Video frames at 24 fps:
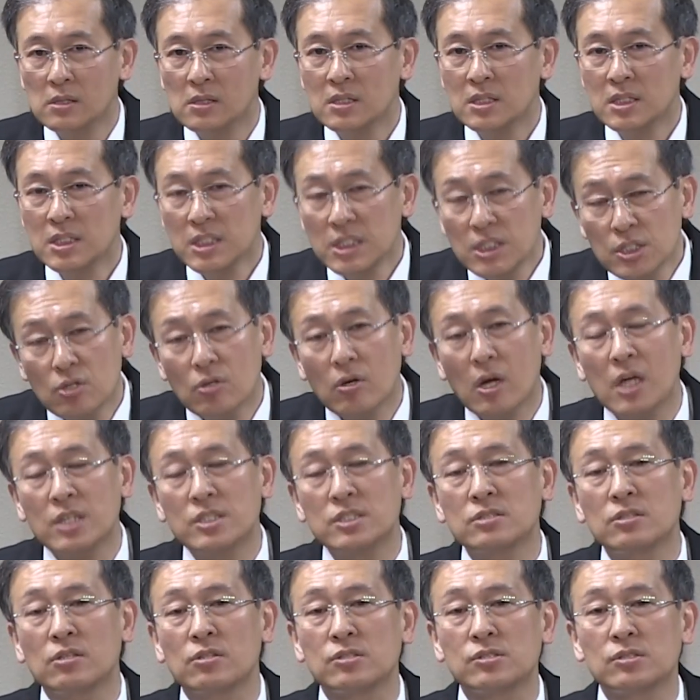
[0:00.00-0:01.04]
And
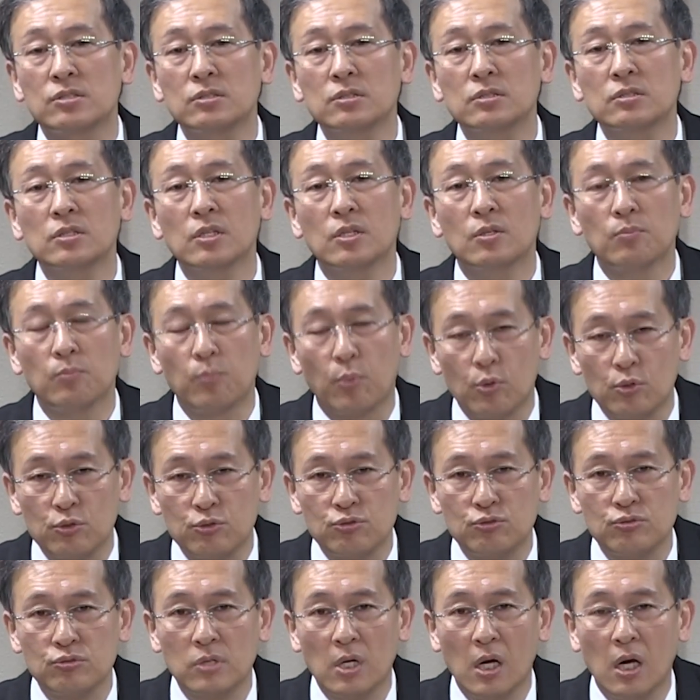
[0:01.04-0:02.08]
after they gave their
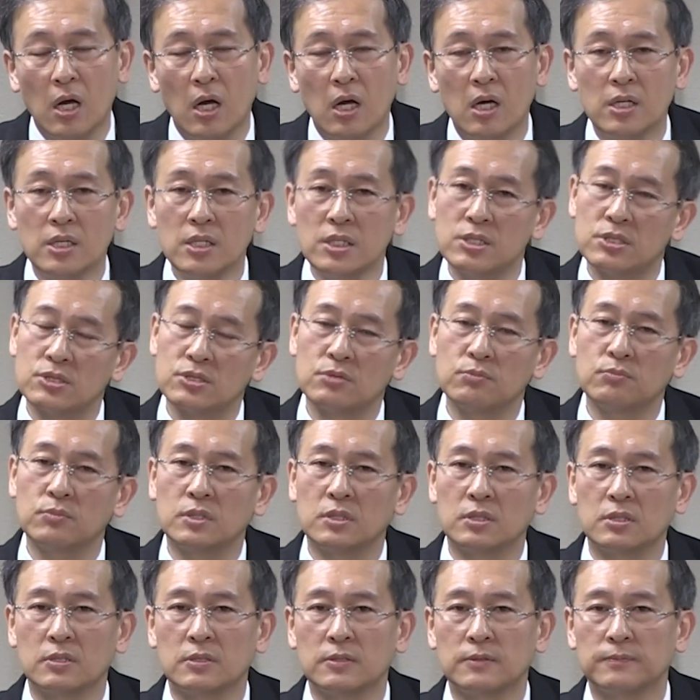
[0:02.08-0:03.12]
ornaments to
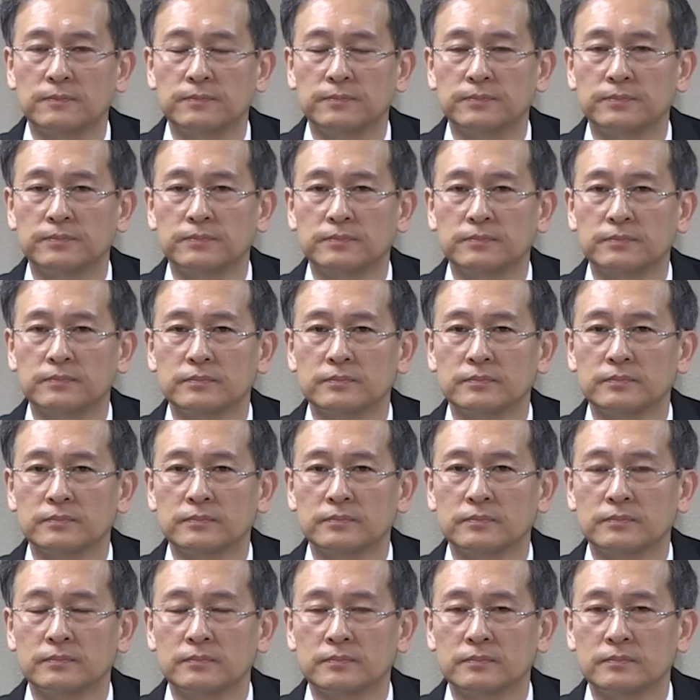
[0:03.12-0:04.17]
God, we see that God
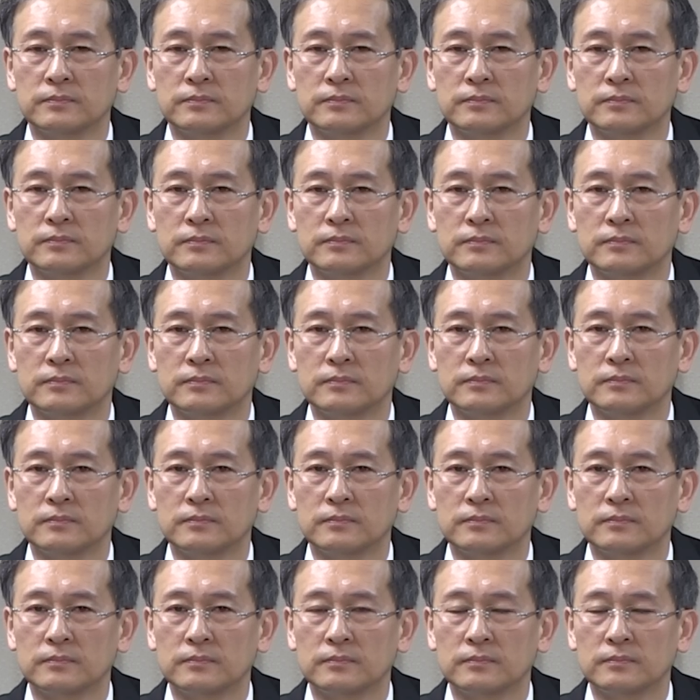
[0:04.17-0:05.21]
again
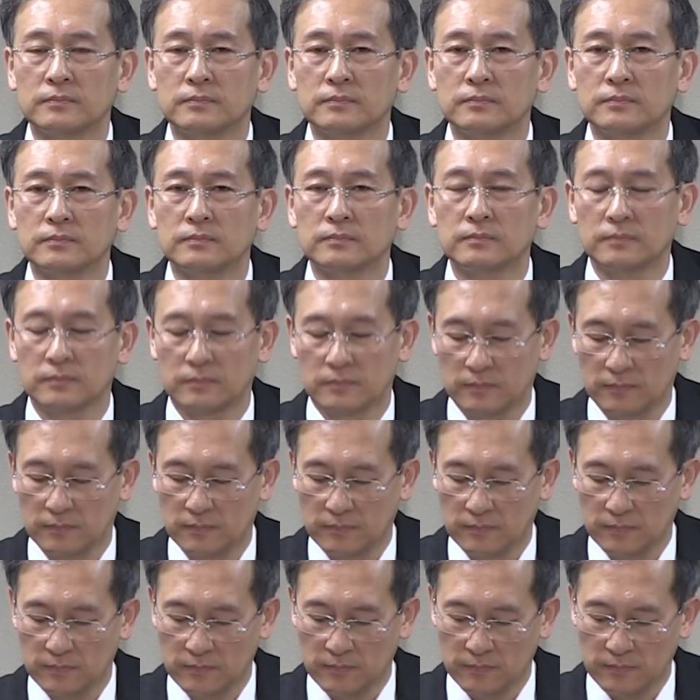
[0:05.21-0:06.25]
continued his
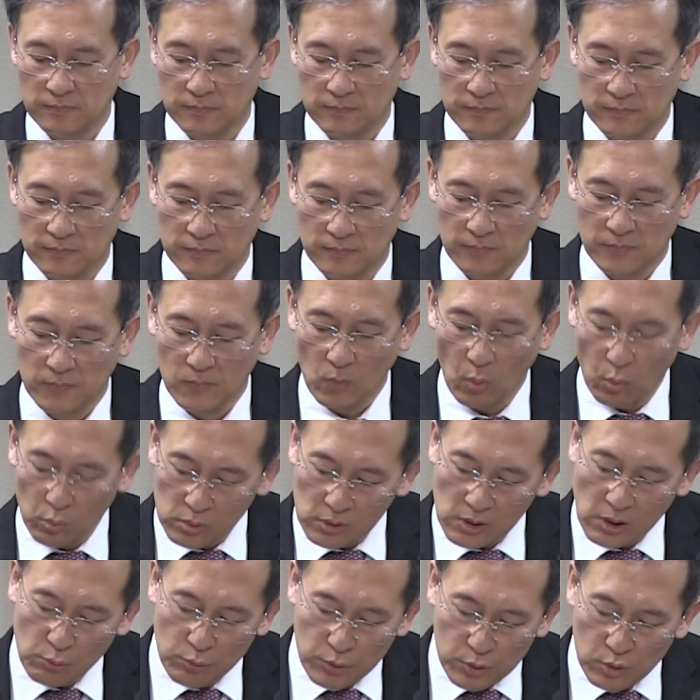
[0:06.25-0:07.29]
walk with the
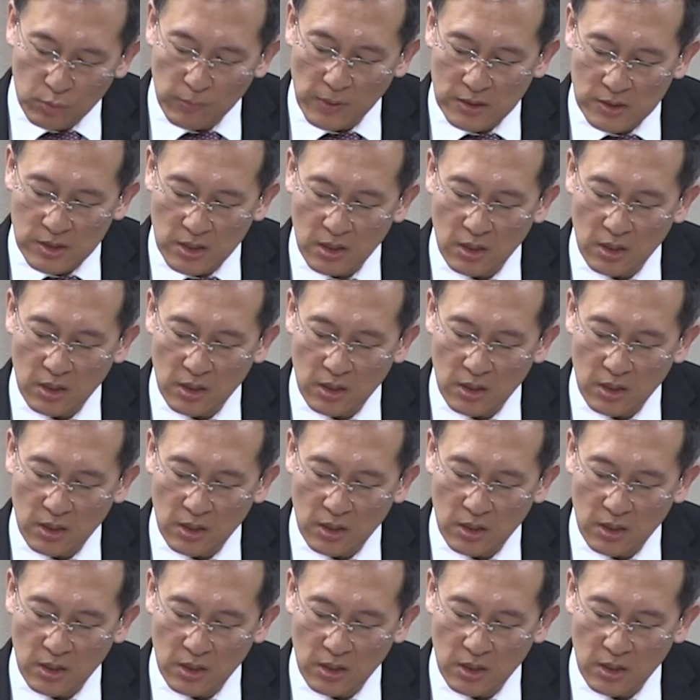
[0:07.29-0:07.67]
Israelites.